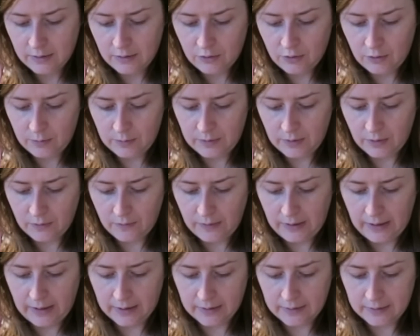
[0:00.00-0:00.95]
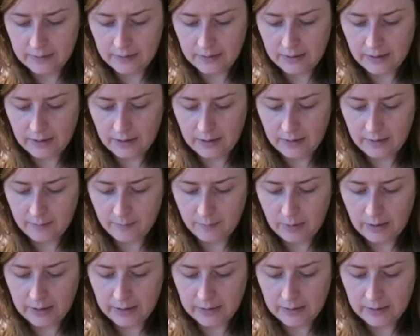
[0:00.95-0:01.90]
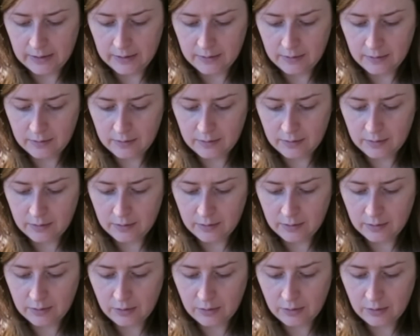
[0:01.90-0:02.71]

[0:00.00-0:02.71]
She was over yesterday and we had lunch.